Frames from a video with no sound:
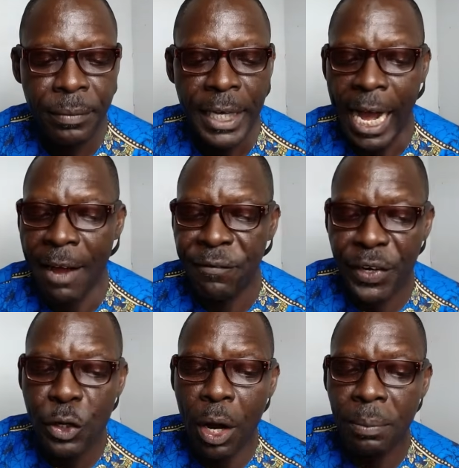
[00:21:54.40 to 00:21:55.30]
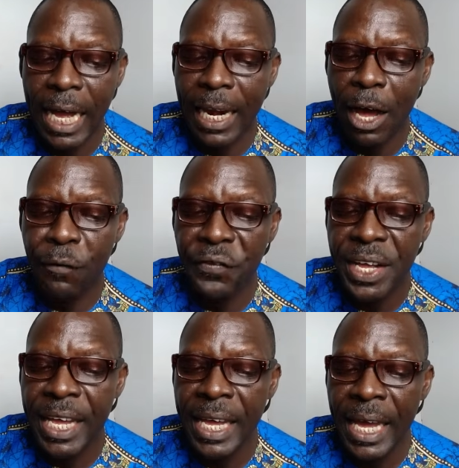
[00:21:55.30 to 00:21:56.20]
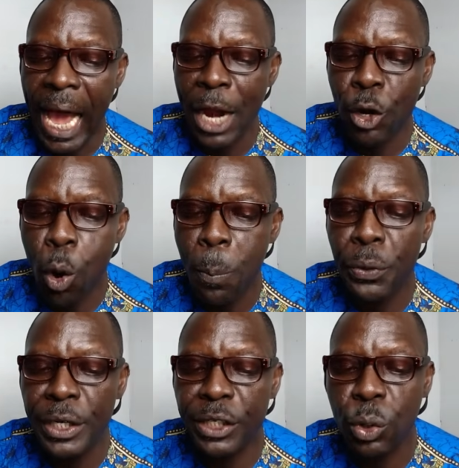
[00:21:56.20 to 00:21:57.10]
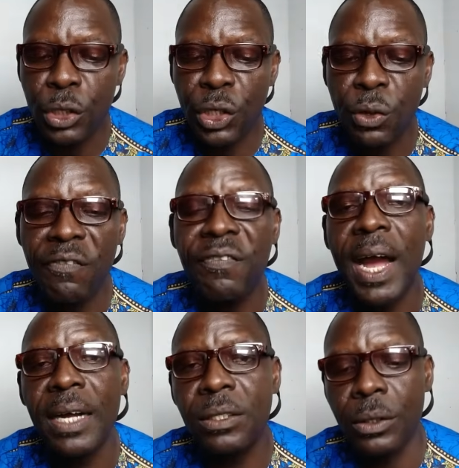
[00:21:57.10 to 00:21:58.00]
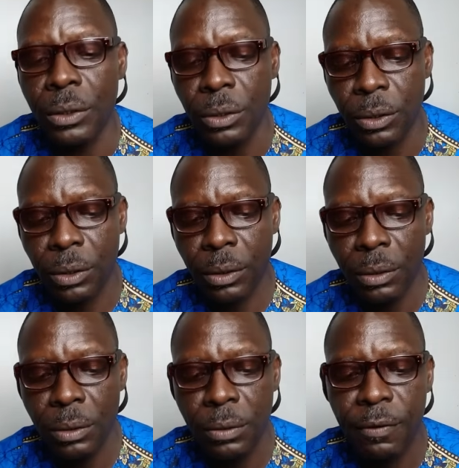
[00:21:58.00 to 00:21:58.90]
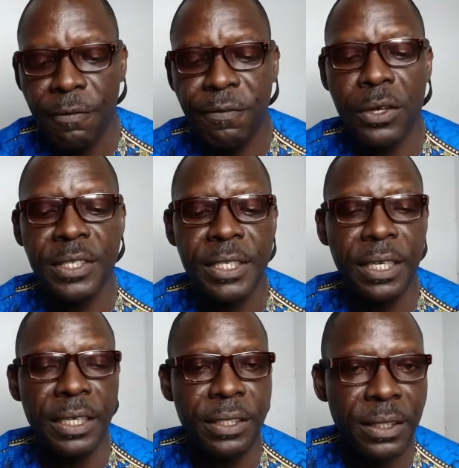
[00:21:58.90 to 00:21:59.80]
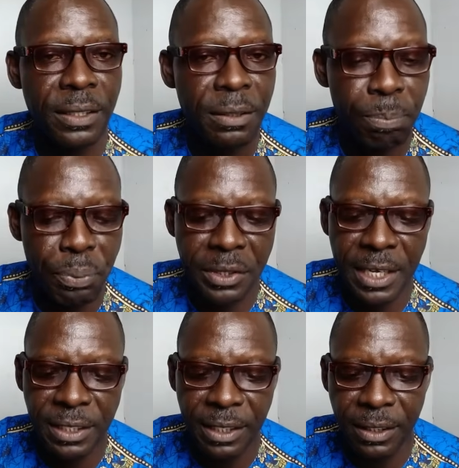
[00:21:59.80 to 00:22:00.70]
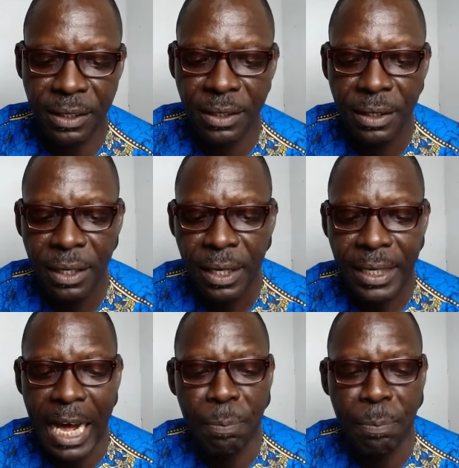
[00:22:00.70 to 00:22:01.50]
And freedoms allow free and open discussion of factors, forces, processes that